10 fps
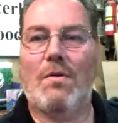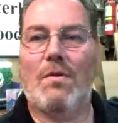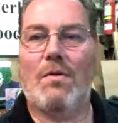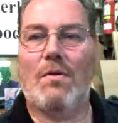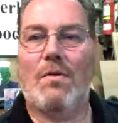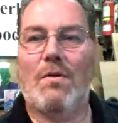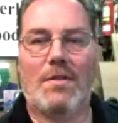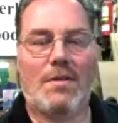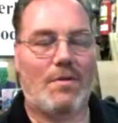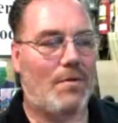You learn
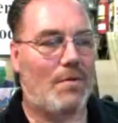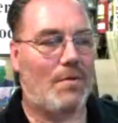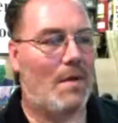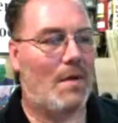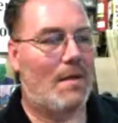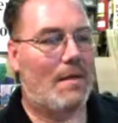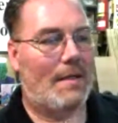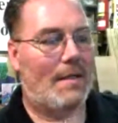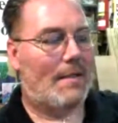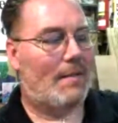to
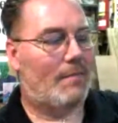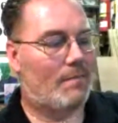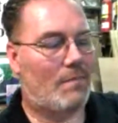kind